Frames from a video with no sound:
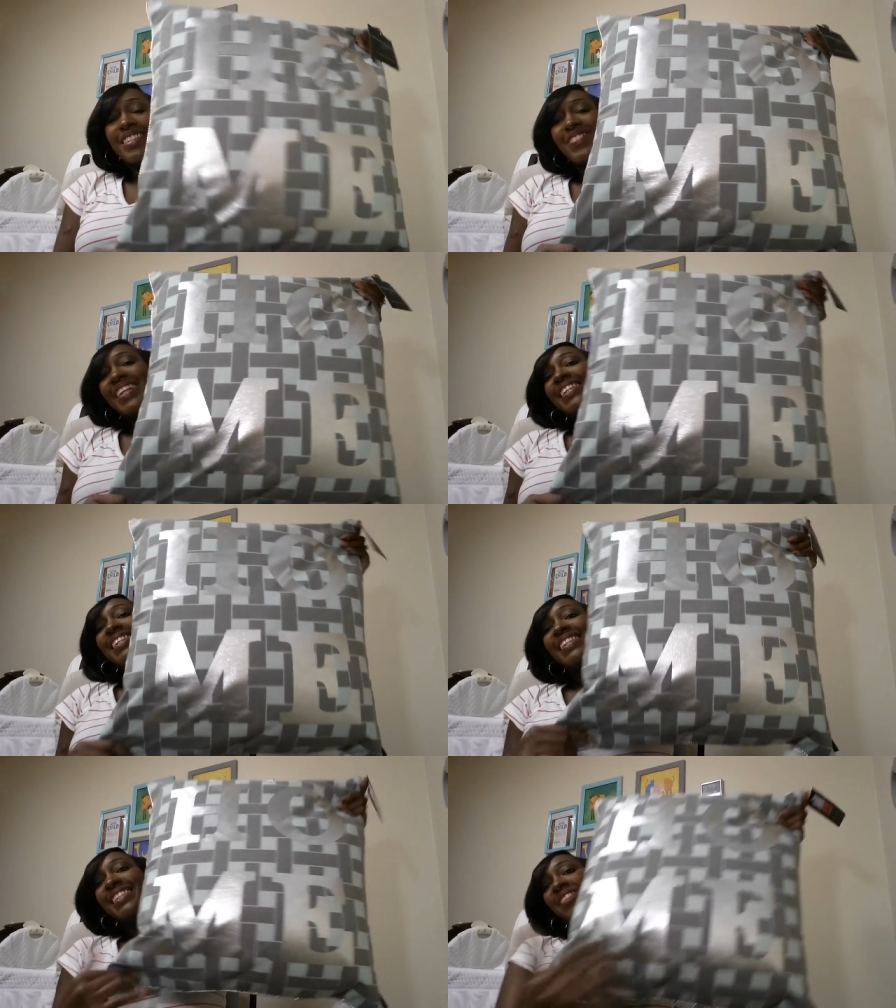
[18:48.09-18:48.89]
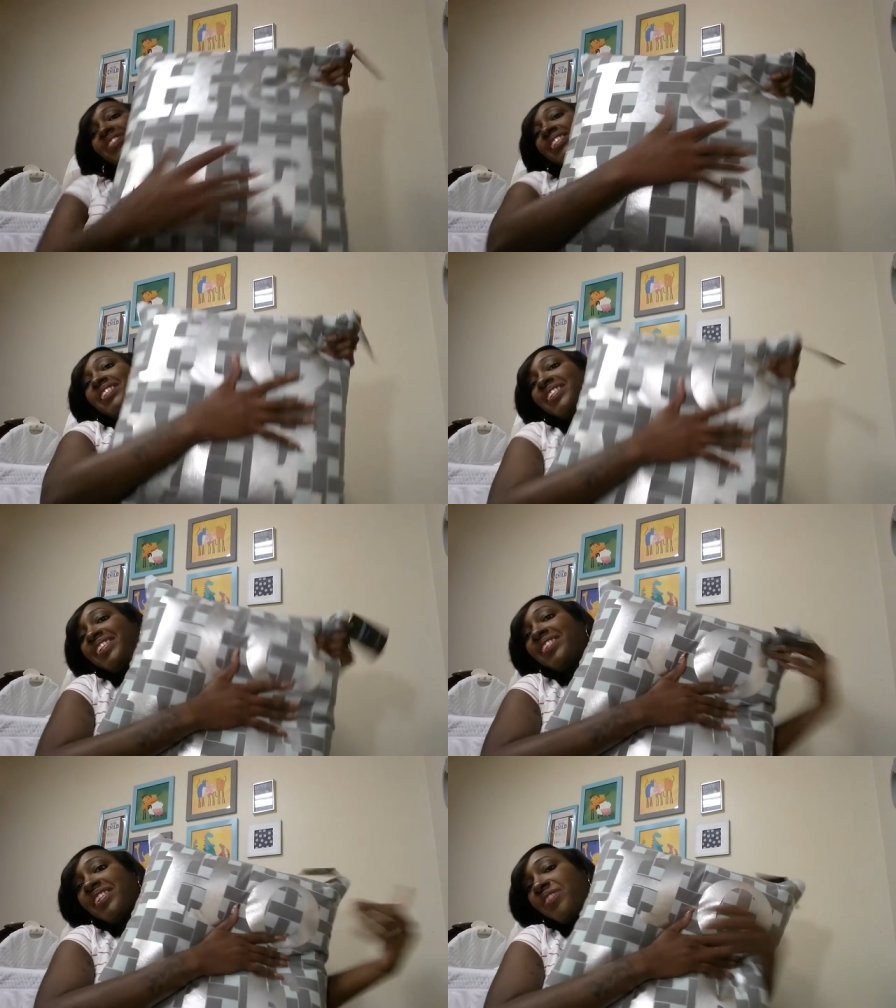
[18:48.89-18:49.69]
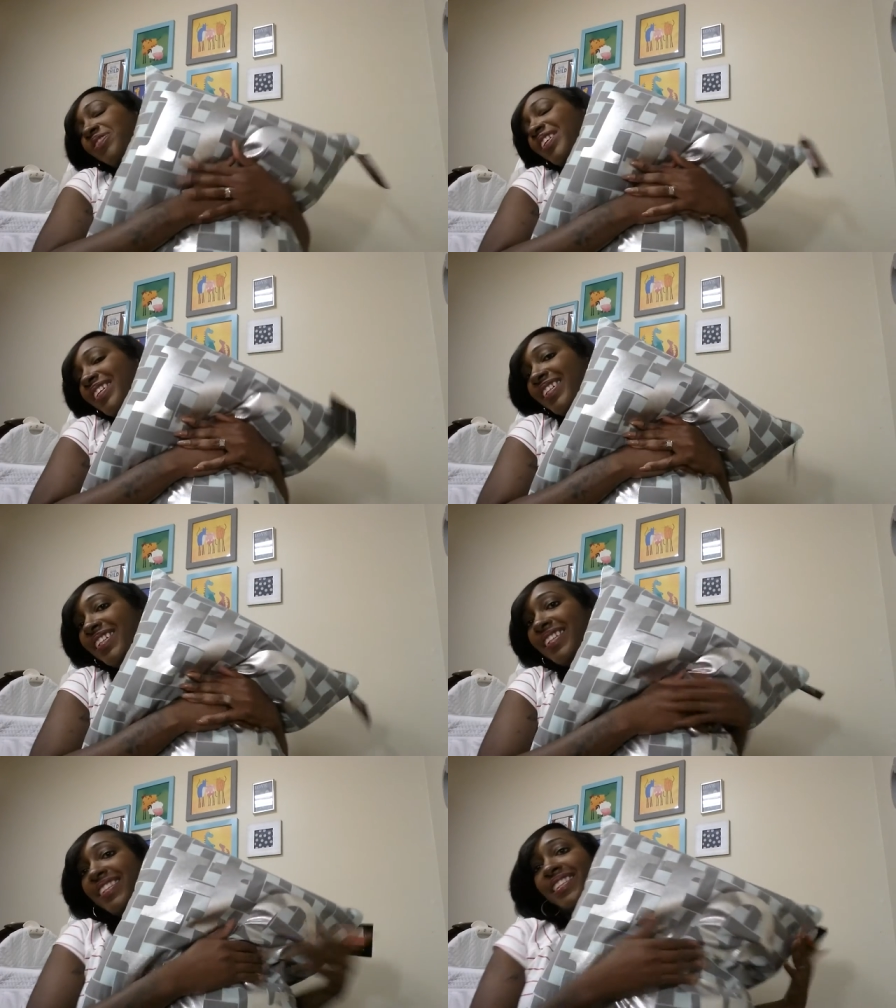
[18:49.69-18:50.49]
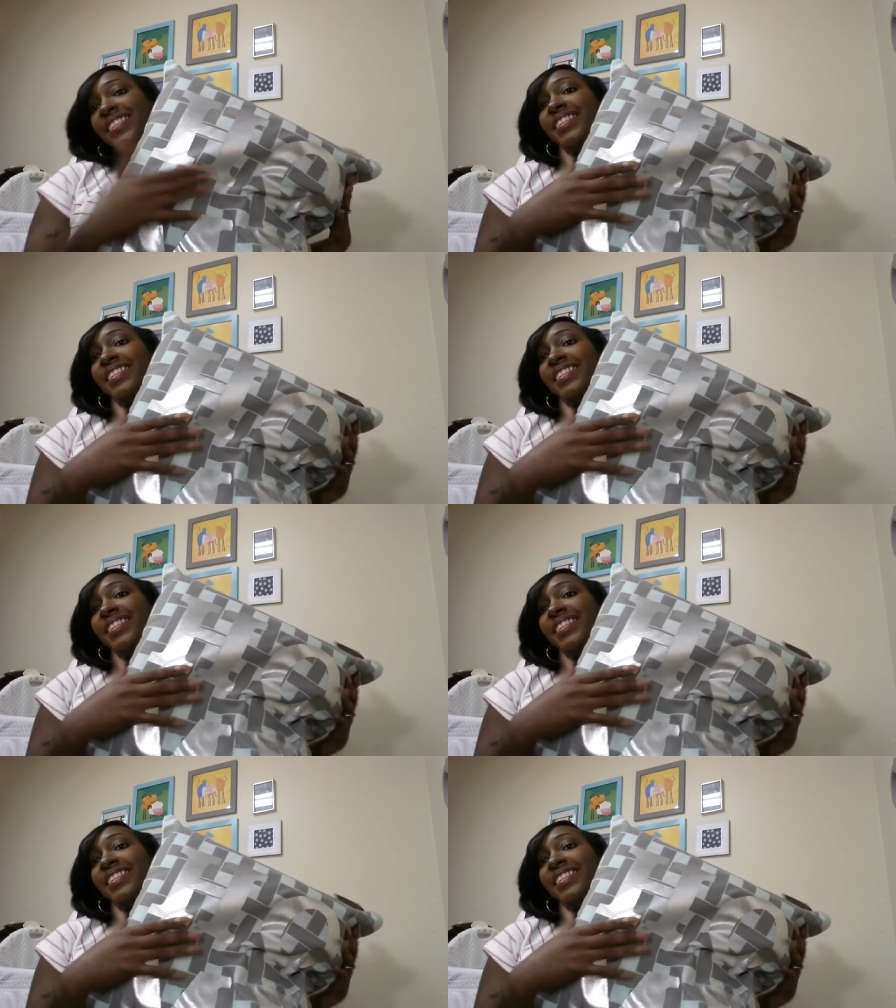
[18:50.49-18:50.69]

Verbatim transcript: But I think these are gonna be so cute. They feel good.